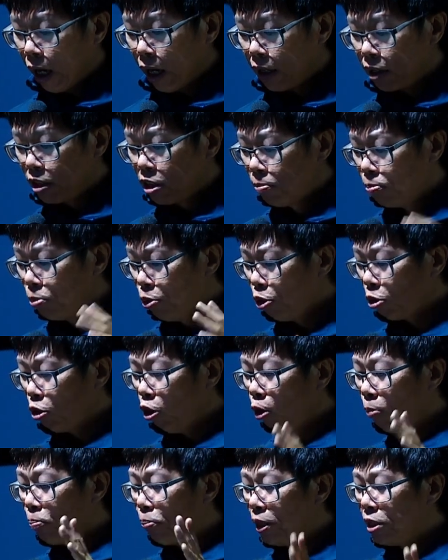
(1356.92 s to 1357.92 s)
And the
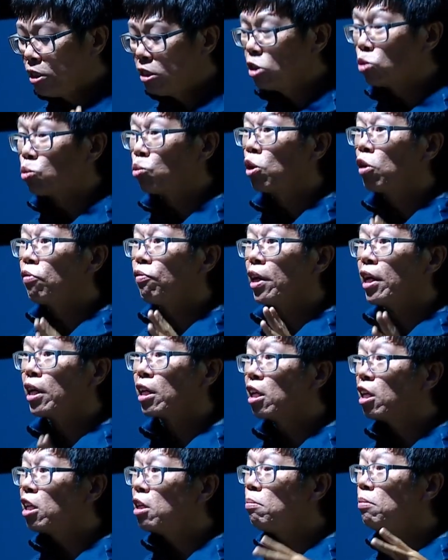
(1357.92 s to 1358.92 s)
book opens with
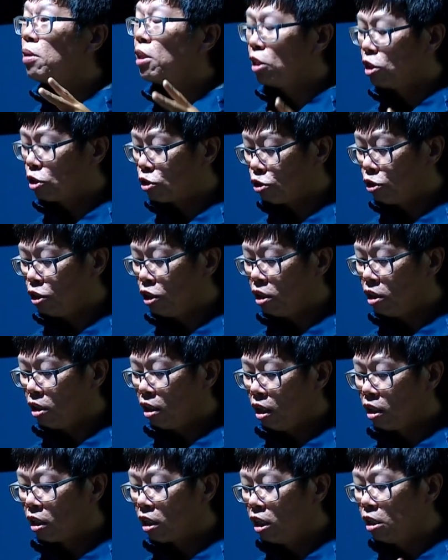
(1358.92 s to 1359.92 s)
a glimpse
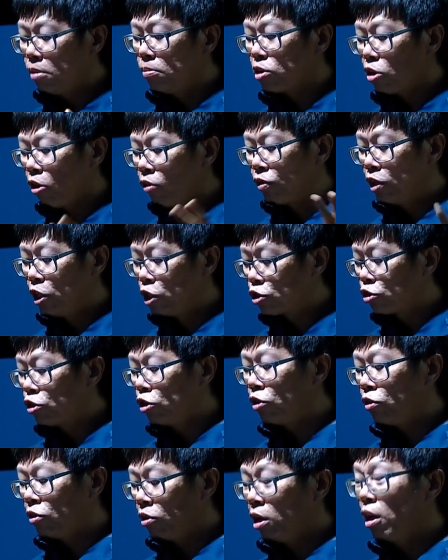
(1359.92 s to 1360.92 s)
of
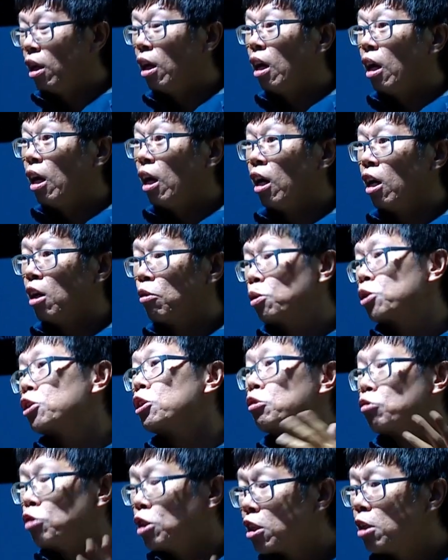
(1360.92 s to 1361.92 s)
history, which is